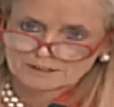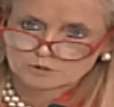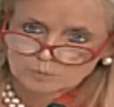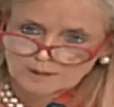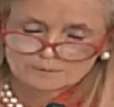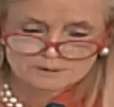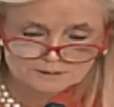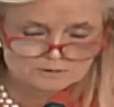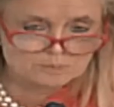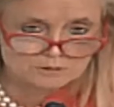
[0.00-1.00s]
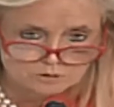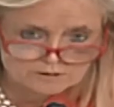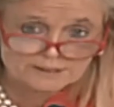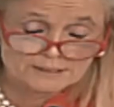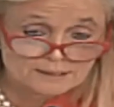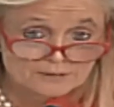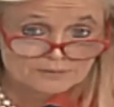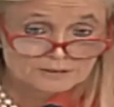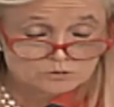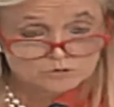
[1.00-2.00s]
It's why we need to be talking, and I
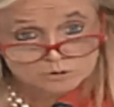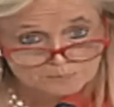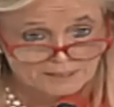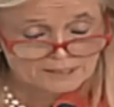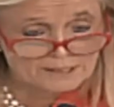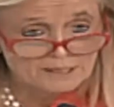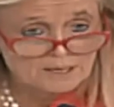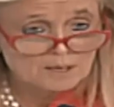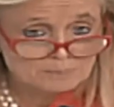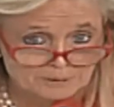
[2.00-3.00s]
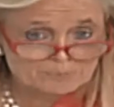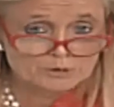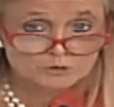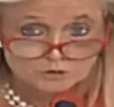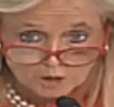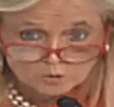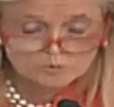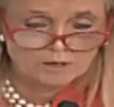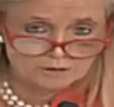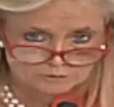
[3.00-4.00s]
think too many people don't
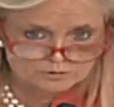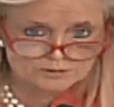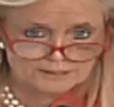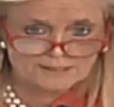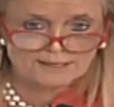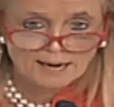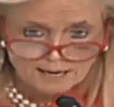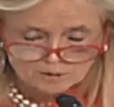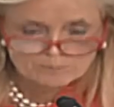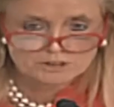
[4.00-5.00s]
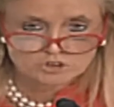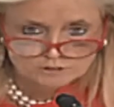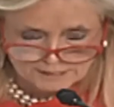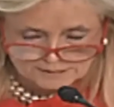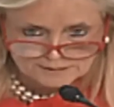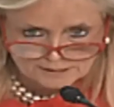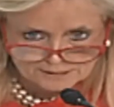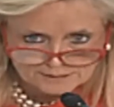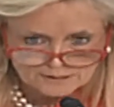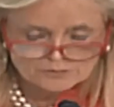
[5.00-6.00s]
understand how much data
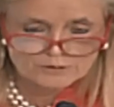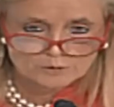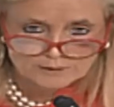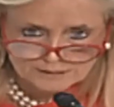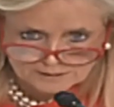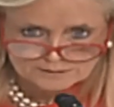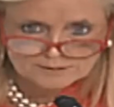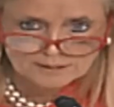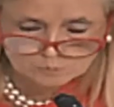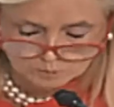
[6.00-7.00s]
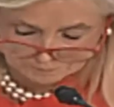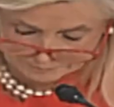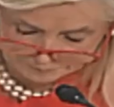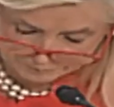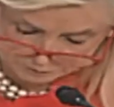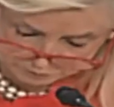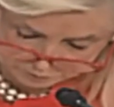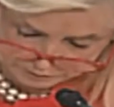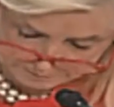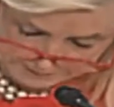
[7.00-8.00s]
there is and what people are
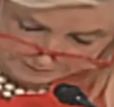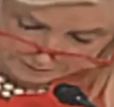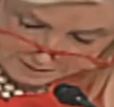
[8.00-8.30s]
doing about it.